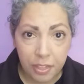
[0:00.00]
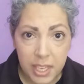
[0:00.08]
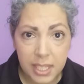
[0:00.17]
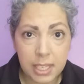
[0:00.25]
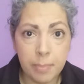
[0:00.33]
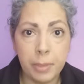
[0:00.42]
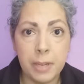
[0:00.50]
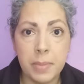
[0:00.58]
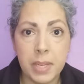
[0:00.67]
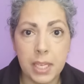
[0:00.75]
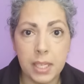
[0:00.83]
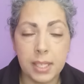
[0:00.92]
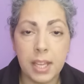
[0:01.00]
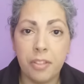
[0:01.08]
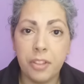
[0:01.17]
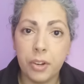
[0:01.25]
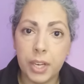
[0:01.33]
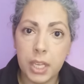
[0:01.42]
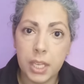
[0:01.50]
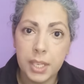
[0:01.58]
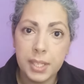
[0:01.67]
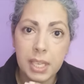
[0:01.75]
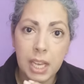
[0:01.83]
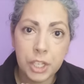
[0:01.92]
this simply means that there is
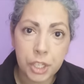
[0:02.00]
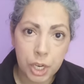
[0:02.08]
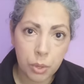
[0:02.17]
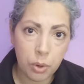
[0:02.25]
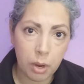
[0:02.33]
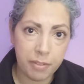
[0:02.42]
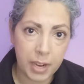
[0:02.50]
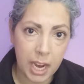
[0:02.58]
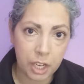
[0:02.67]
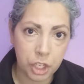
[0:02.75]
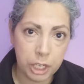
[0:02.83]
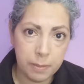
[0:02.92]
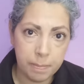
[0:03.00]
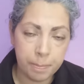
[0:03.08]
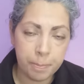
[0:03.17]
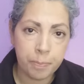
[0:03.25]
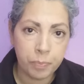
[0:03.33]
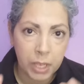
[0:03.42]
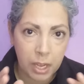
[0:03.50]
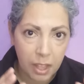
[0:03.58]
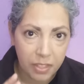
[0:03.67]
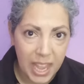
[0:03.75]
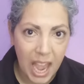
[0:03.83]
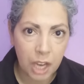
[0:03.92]
a doer of an action,
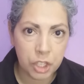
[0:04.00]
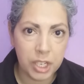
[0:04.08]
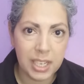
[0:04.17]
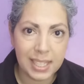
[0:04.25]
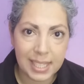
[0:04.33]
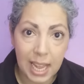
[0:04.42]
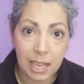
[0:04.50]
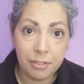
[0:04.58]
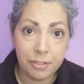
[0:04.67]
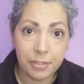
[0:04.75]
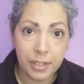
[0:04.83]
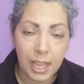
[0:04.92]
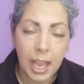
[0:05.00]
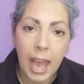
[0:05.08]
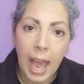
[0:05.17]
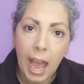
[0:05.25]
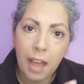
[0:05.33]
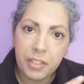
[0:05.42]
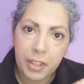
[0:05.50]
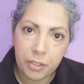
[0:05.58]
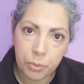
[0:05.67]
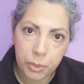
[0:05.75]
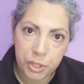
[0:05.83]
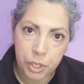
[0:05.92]
the action itself, and then the
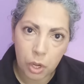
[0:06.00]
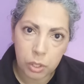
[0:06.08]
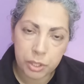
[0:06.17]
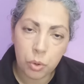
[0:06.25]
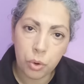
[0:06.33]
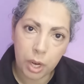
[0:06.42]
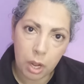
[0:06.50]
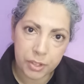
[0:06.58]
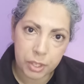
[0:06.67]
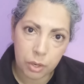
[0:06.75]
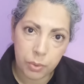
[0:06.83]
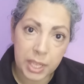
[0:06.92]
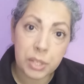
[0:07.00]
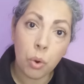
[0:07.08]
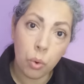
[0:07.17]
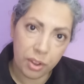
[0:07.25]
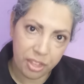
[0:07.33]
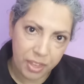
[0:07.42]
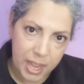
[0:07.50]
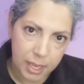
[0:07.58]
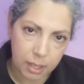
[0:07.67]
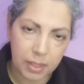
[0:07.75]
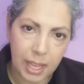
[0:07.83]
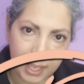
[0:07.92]
result or consequence or thing
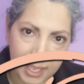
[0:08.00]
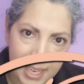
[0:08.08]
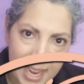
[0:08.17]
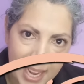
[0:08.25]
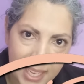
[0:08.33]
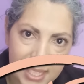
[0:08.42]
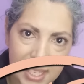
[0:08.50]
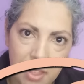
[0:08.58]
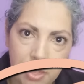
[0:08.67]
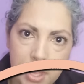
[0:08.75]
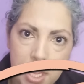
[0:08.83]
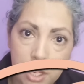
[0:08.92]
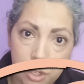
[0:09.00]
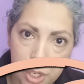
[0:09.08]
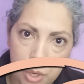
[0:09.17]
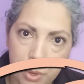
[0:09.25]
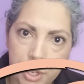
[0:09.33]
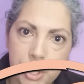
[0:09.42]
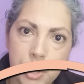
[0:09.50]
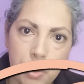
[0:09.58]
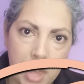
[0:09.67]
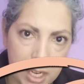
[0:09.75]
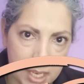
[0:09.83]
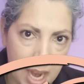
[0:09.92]
that connects the doer to
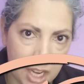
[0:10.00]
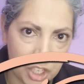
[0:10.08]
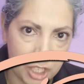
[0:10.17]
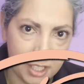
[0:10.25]
that action.